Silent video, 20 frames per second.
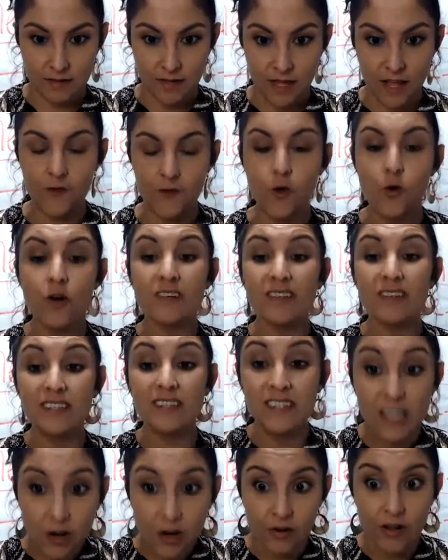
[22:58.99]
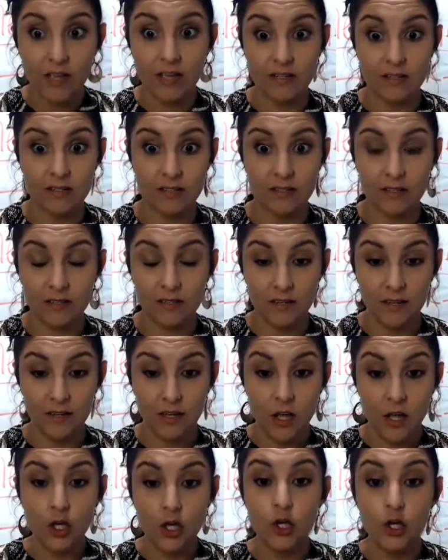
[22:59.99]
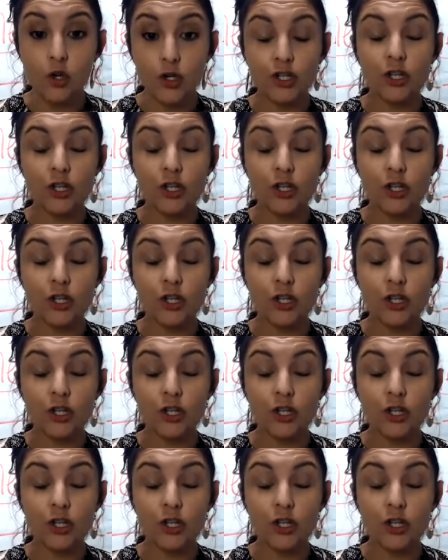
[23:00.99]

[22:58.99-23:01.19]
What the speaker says: If you are serious, you